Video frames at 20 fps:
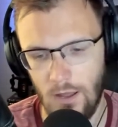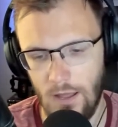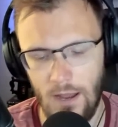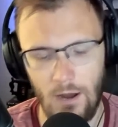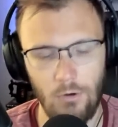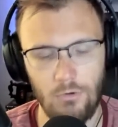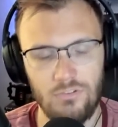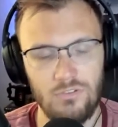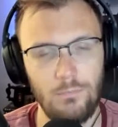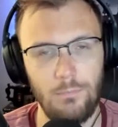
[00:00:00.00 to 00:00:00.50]

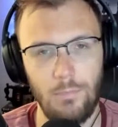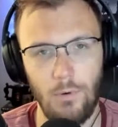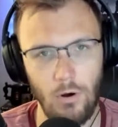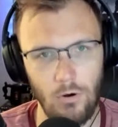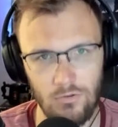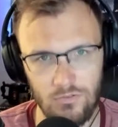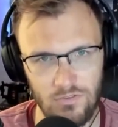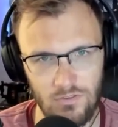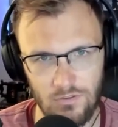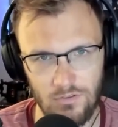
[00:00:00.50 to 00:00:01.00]
Harrison
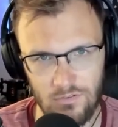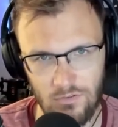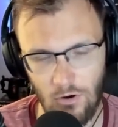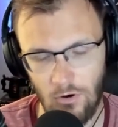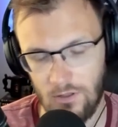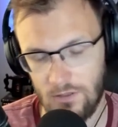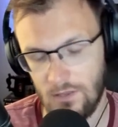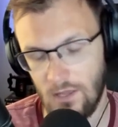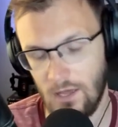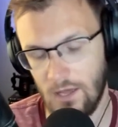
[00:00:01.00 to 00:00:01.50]
Barnes in the
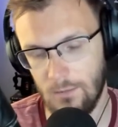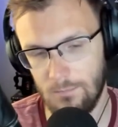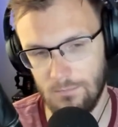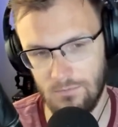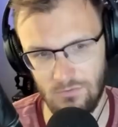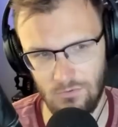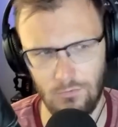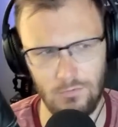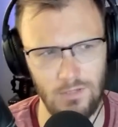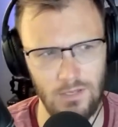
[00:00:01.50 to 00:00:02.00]
starting lineup.
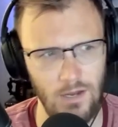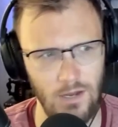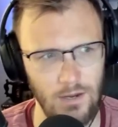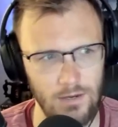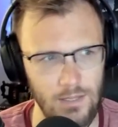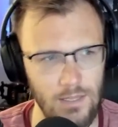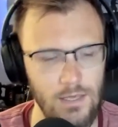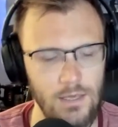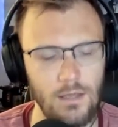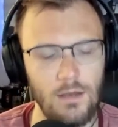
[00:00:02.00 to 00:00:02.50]
Certainly
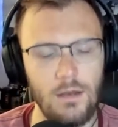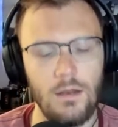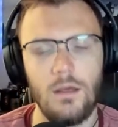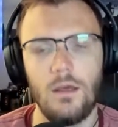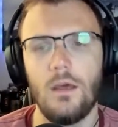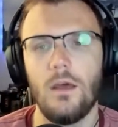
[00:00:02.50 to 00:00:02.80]
not Keegan.